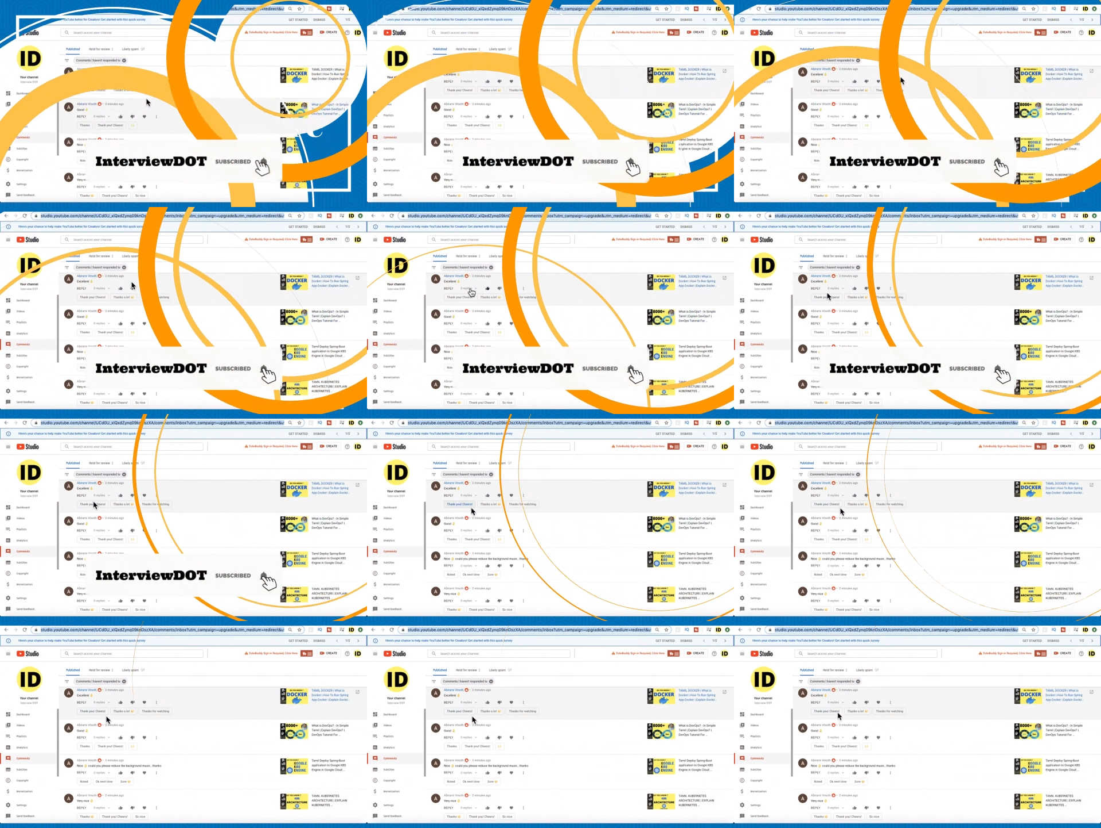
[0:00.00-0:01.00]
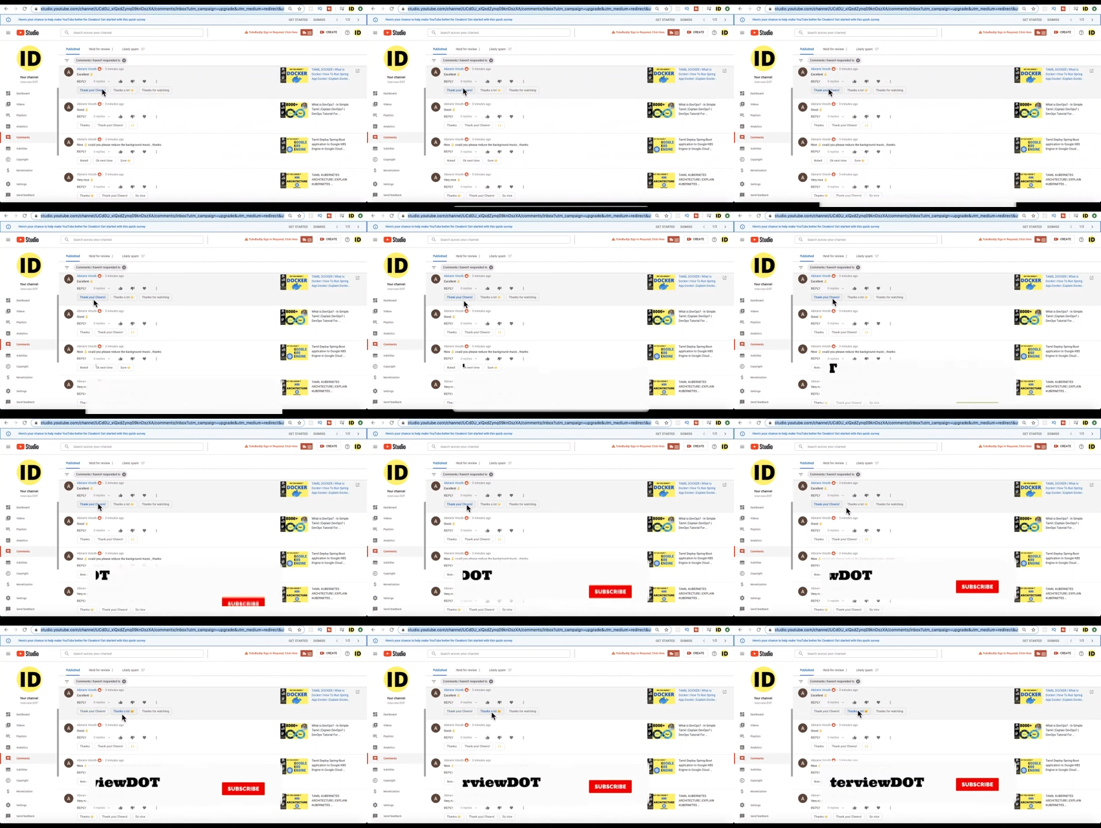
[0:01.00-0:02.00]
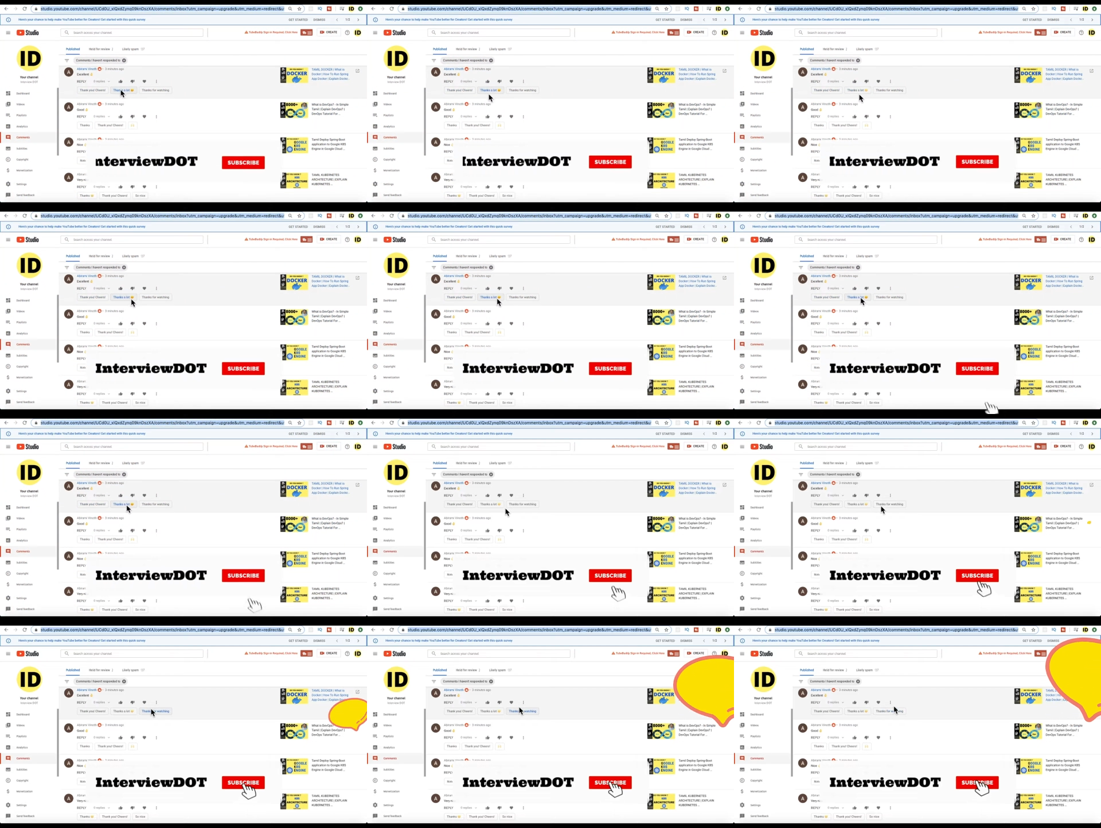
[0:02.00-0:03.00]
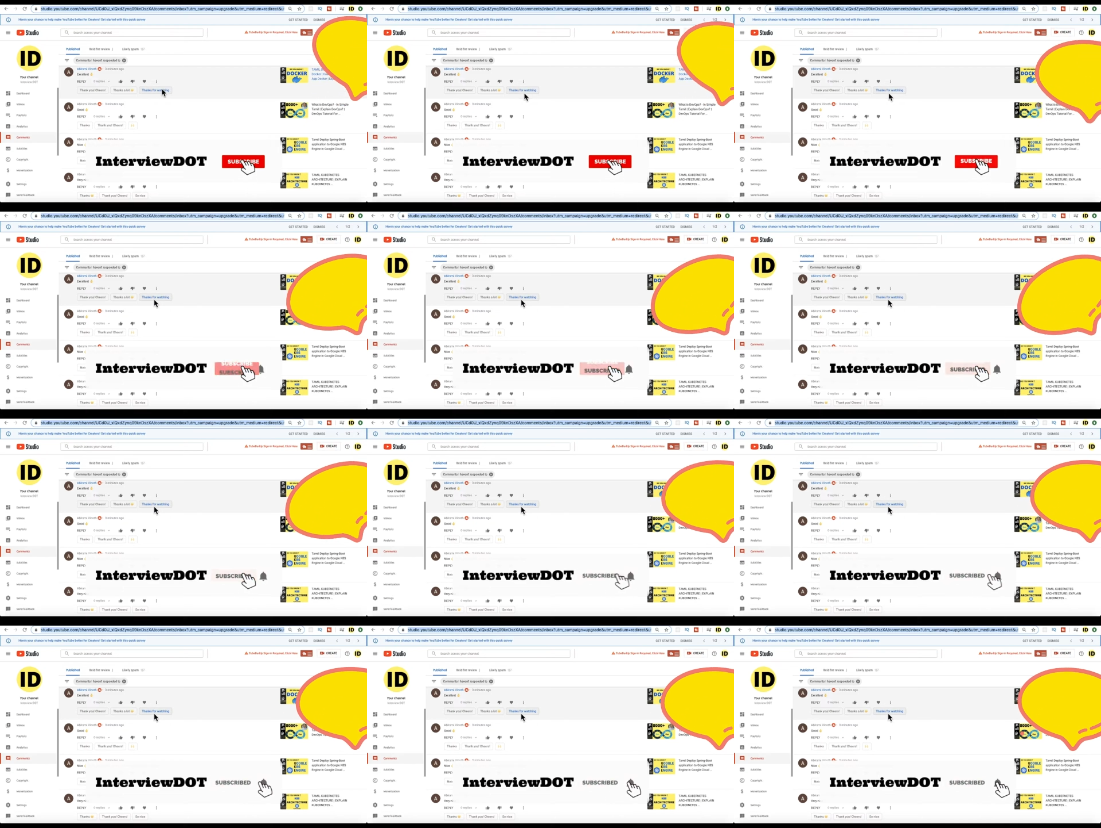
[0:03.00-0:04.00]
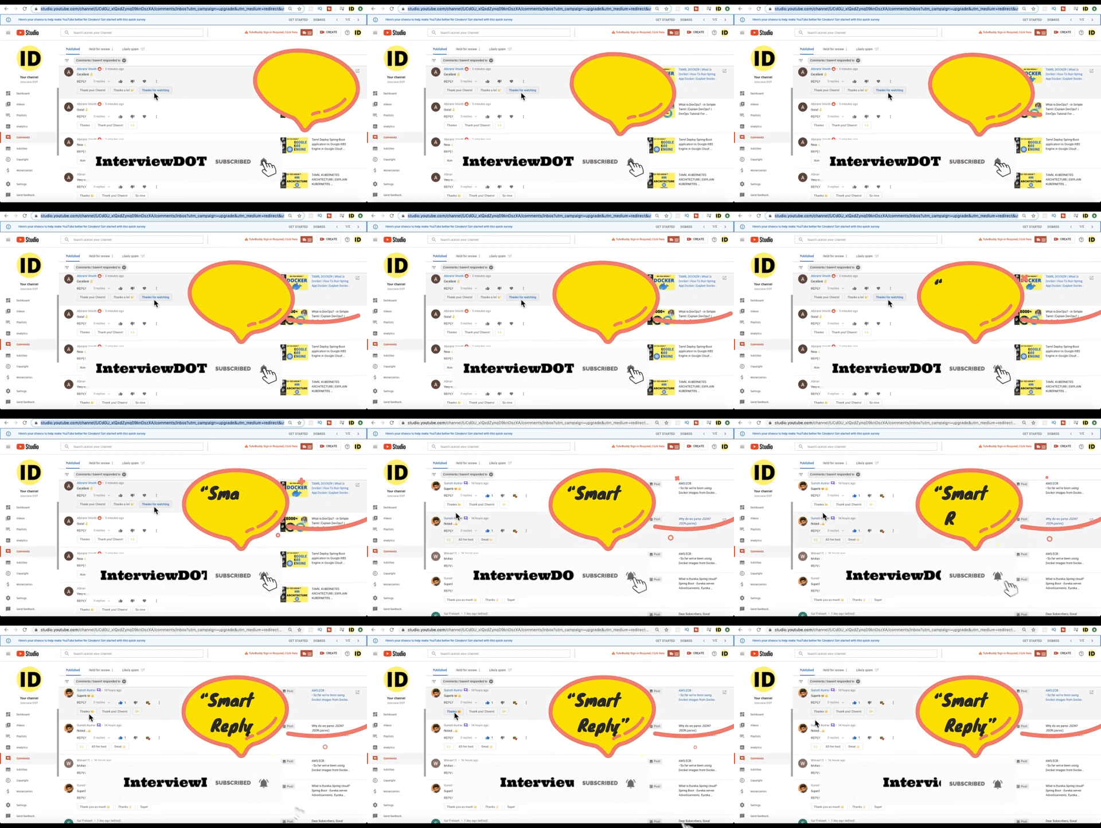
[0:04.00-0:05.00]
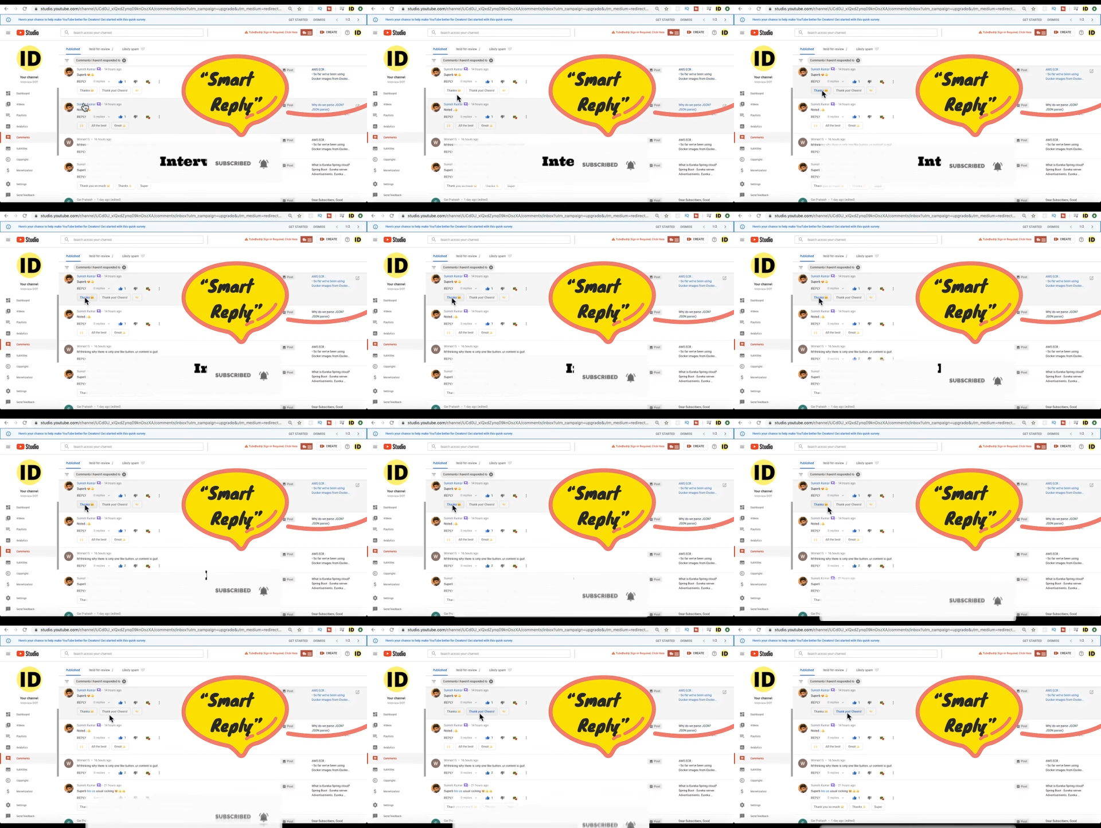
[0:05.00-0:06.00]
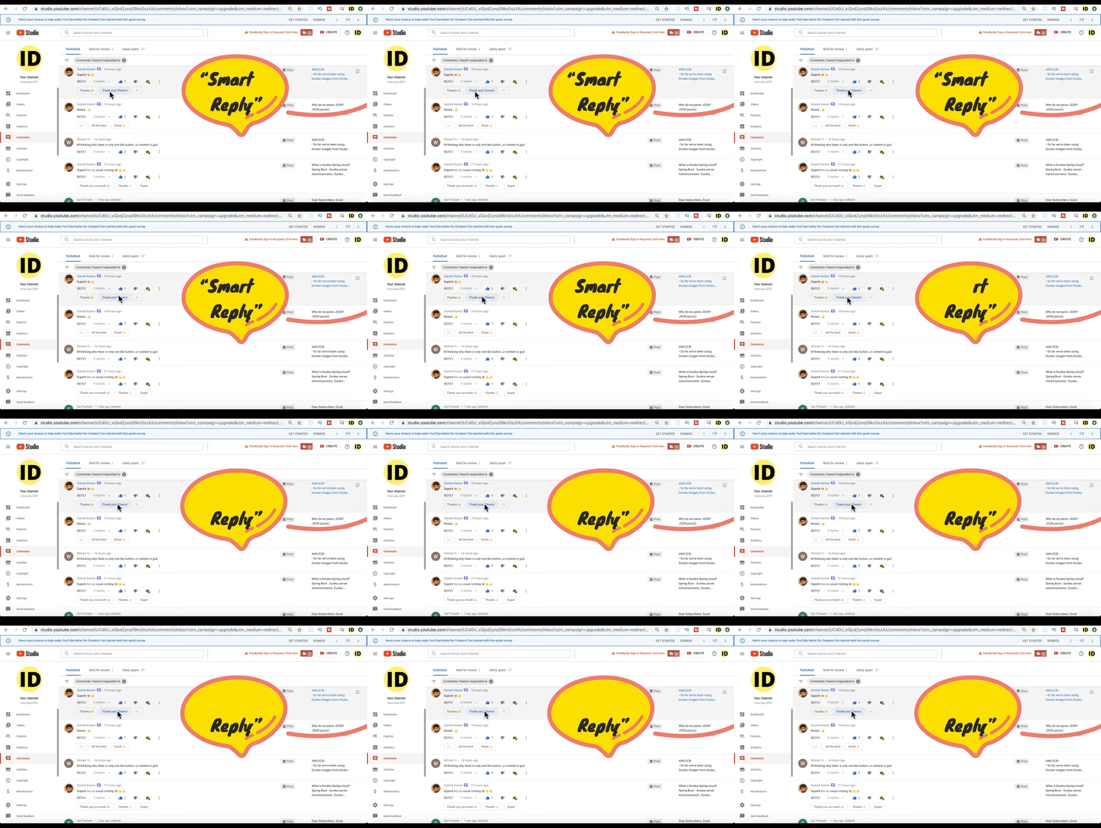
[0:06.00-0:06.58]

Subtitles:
Nobody's mouth can be seen.